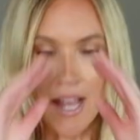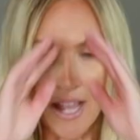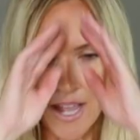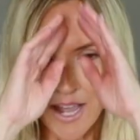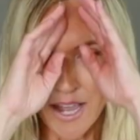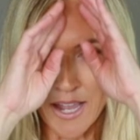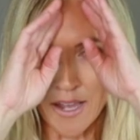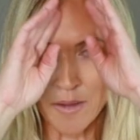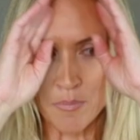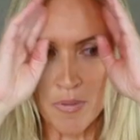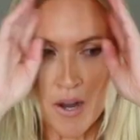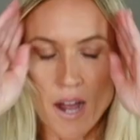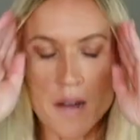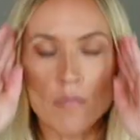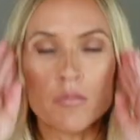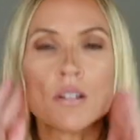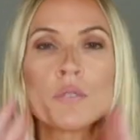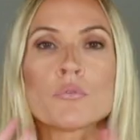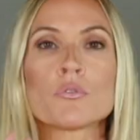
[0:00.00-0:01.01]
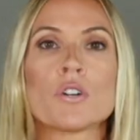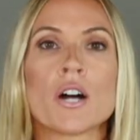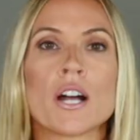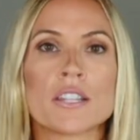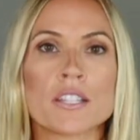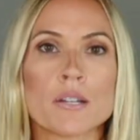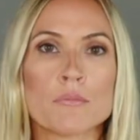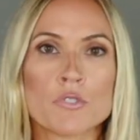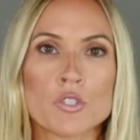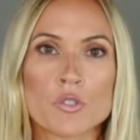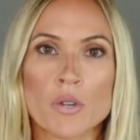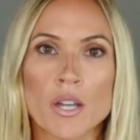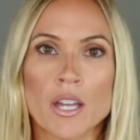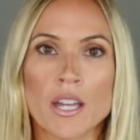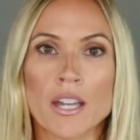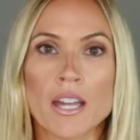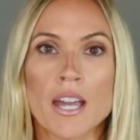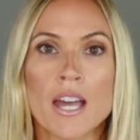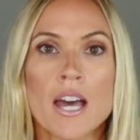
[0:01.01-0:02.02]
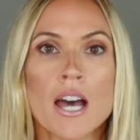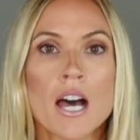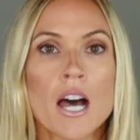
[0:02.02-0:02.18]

I probably will end up doing